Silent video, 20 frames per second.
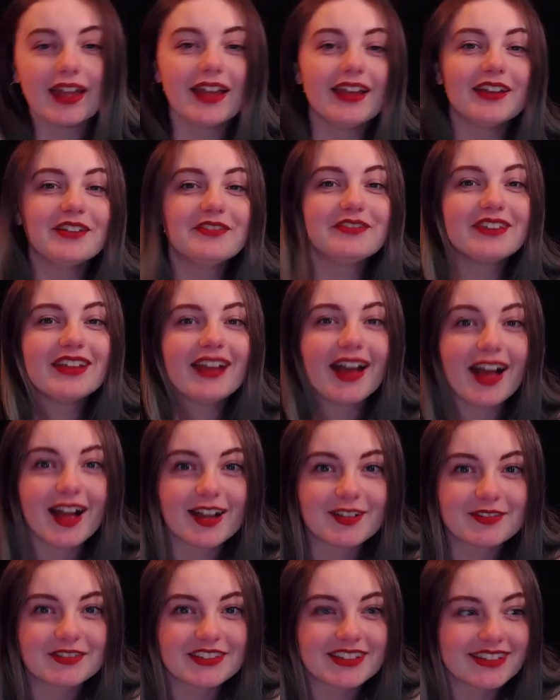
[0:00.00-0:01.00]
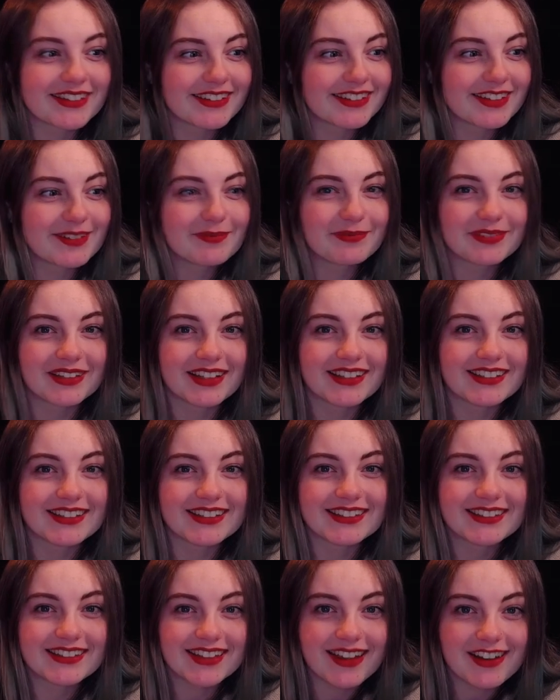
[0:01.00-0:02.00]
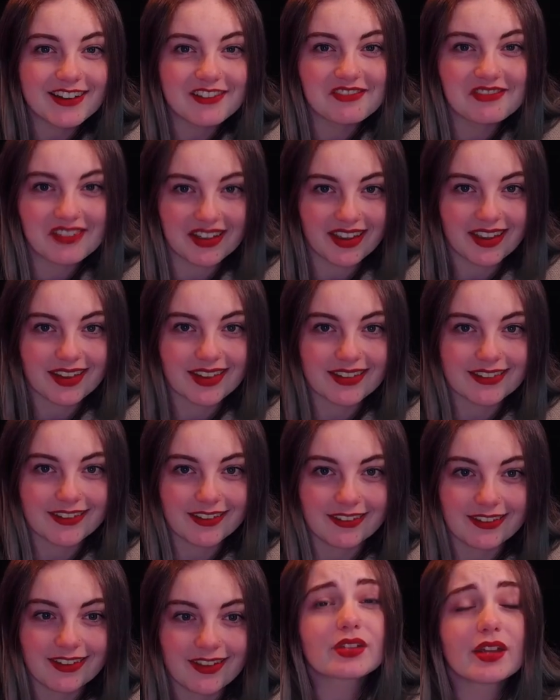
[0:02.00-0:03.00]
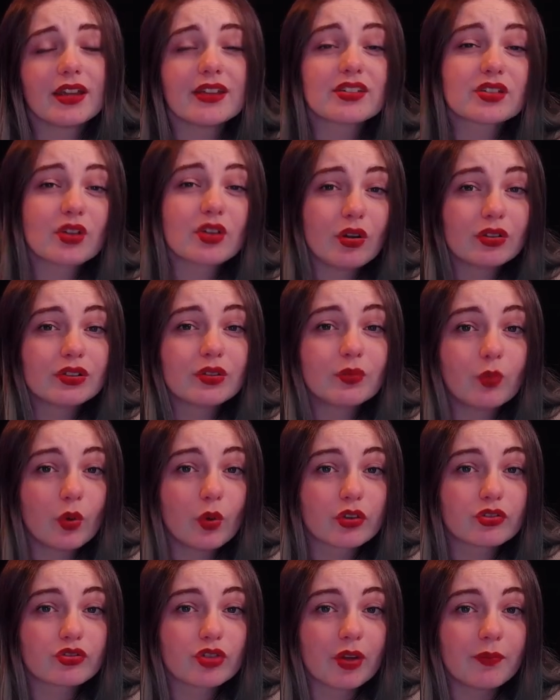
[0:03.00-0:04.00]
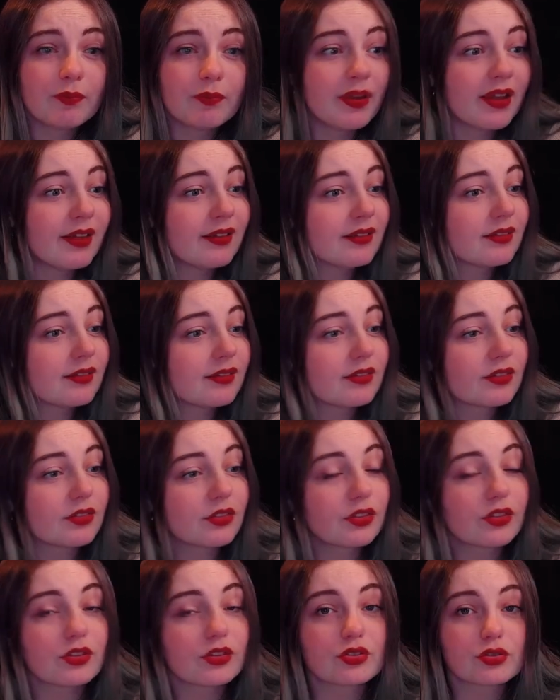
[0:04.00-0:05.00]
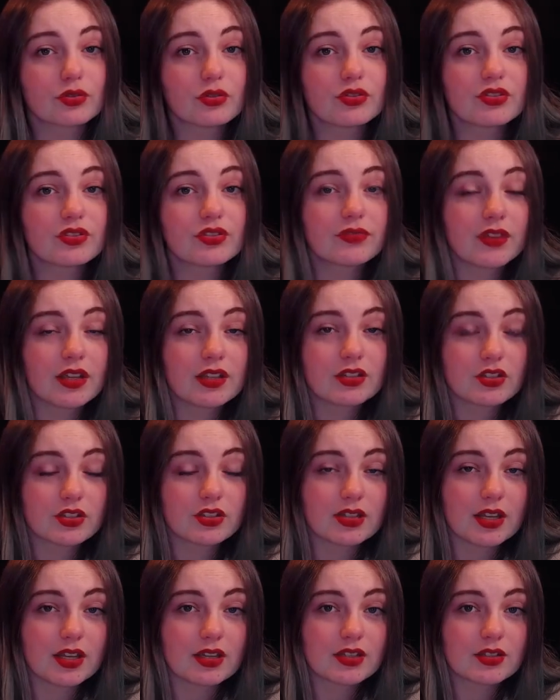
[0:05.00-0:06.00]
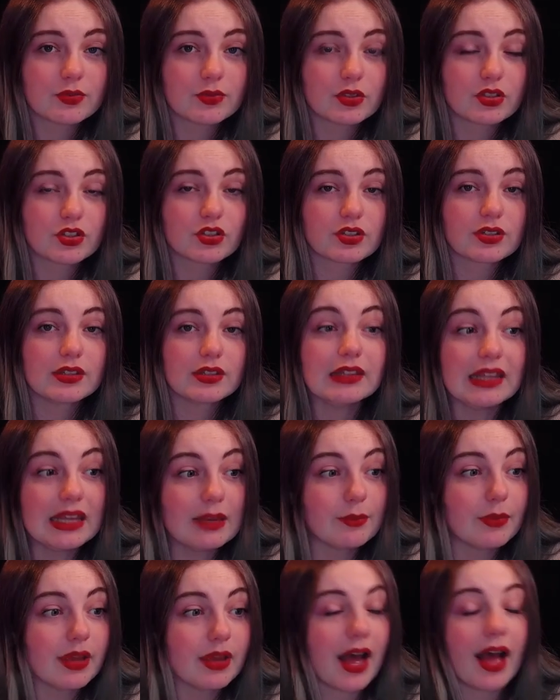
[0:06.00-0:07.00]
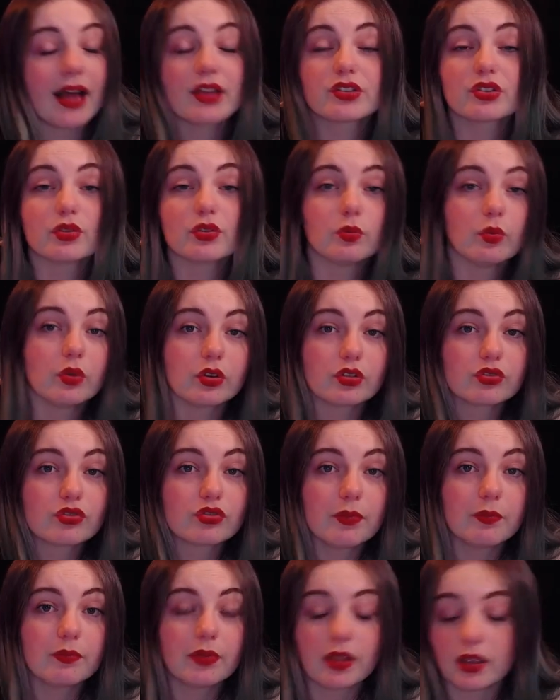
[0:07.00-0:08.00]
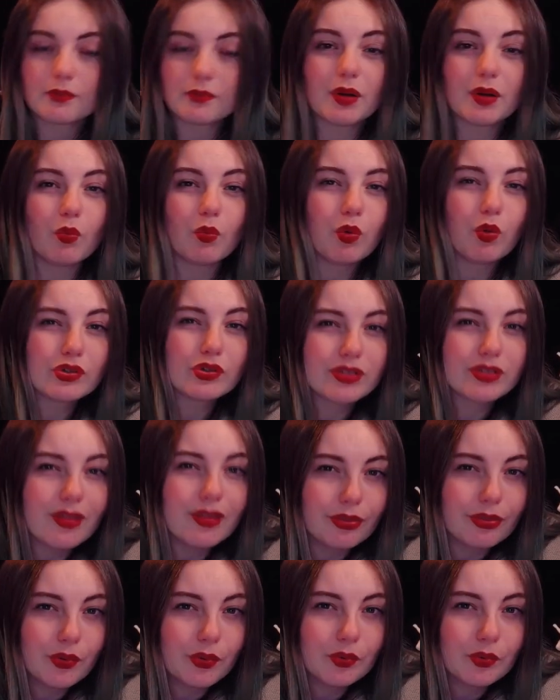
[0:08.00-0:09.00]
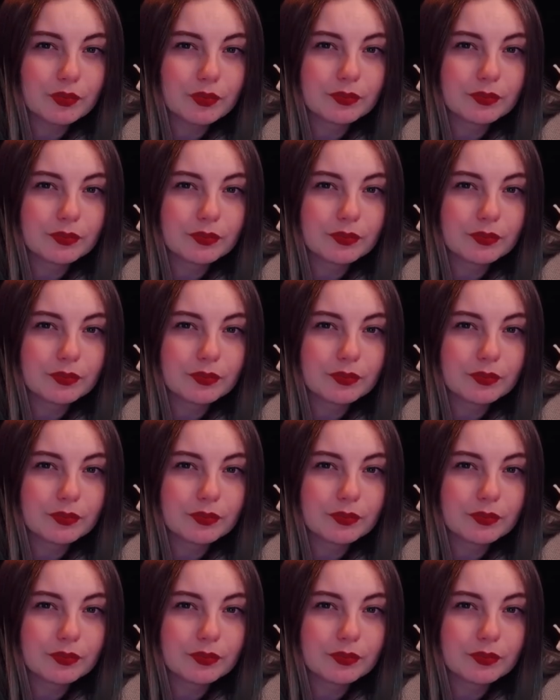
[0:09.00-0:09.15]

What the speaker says: It'd be absolutely bloody terrifying, I tell you. It's called a war trumpet. There's loads of ancient texts which name it as a war trumpet. But was it though?